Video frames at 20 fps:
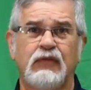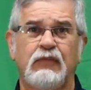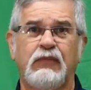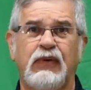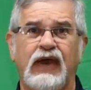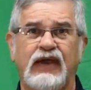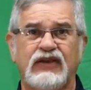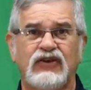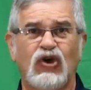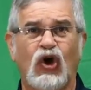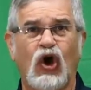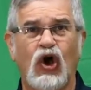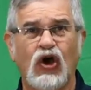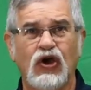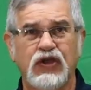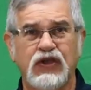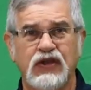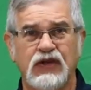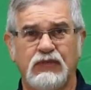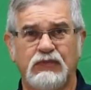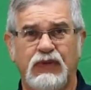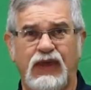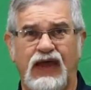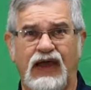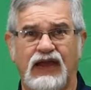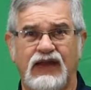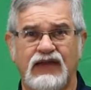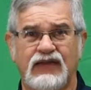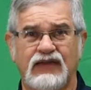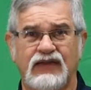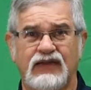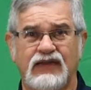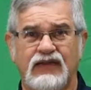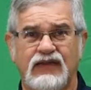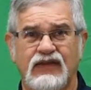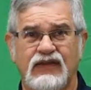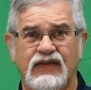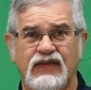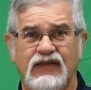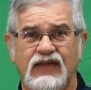by talking about it
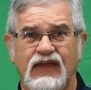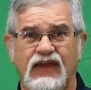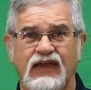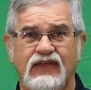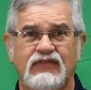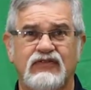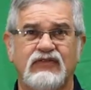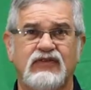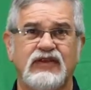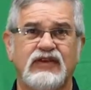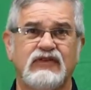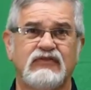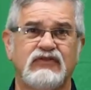instead